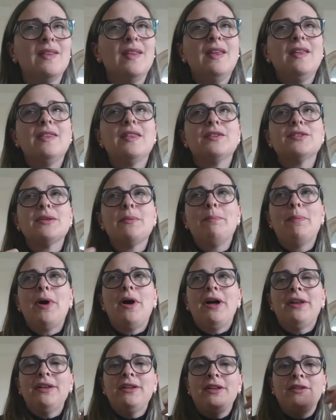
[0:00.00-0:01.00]
There's a
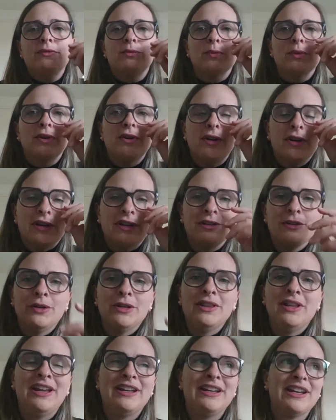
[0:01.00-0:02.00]
body of work in
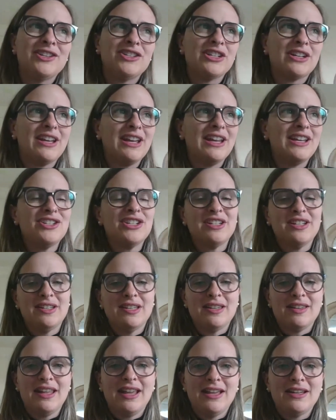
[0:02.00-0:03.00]
online
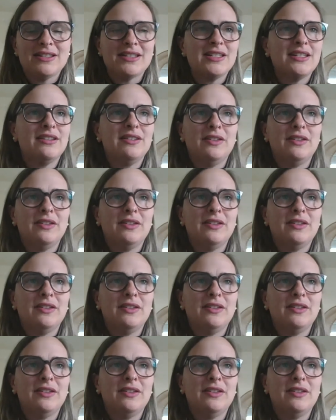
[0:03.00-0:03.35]
education that,